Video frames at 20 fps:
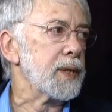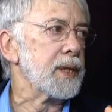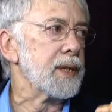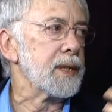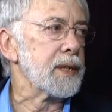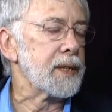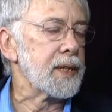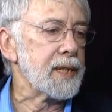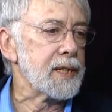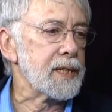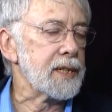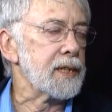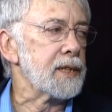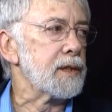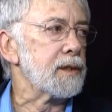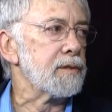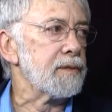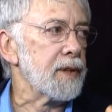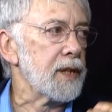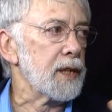it as it
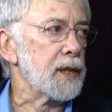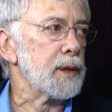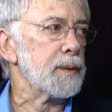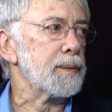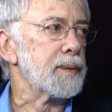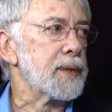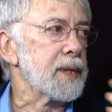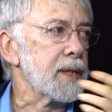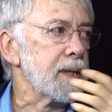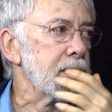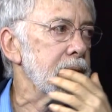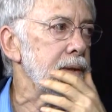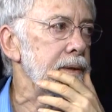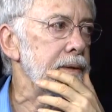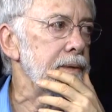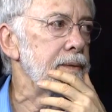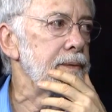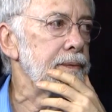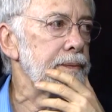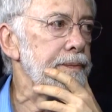developed.
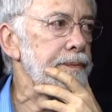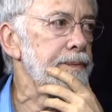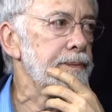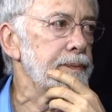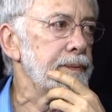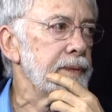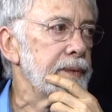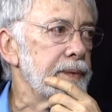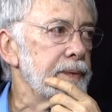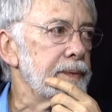And